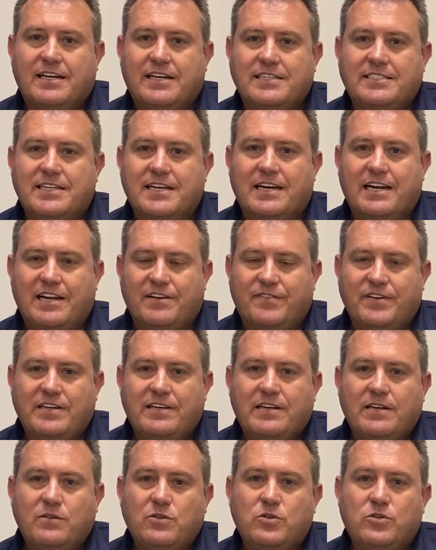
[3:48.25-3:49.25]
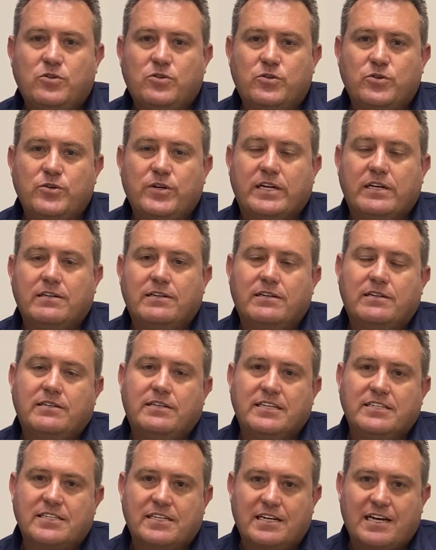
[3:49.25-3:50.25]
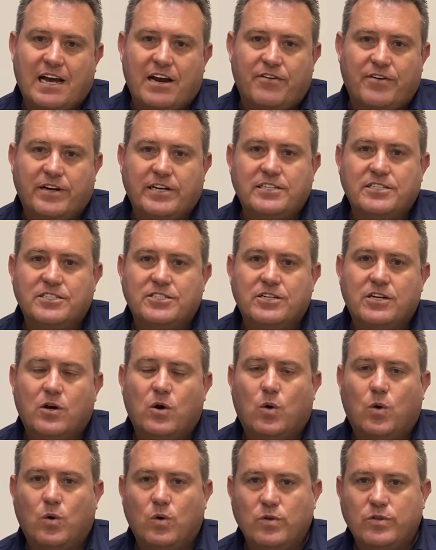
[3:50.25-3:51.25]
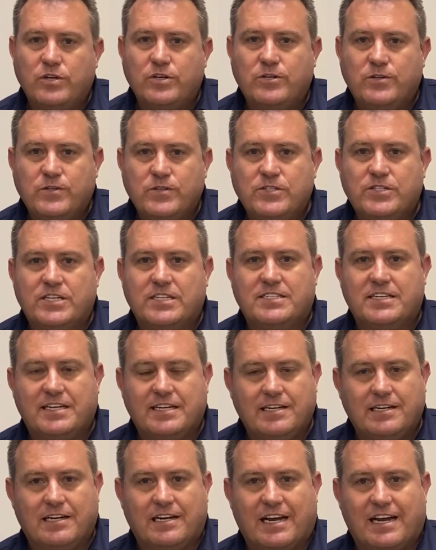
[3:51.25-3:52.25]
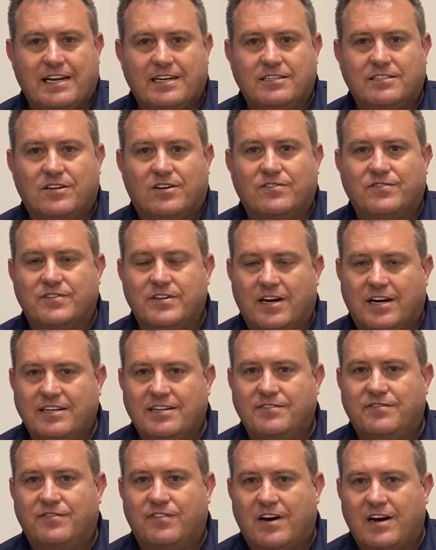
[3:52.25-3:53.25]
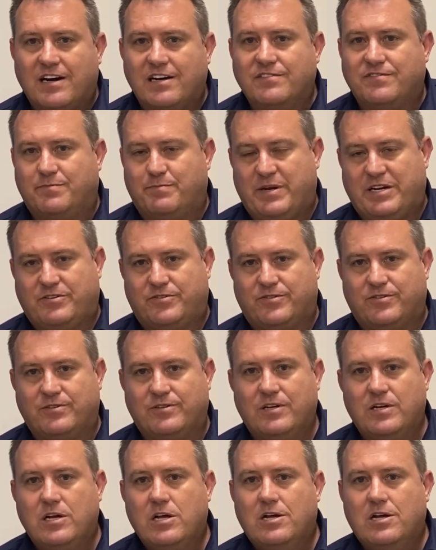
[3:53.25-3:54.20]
is a levy to discourage all the users inland of 95 petrol,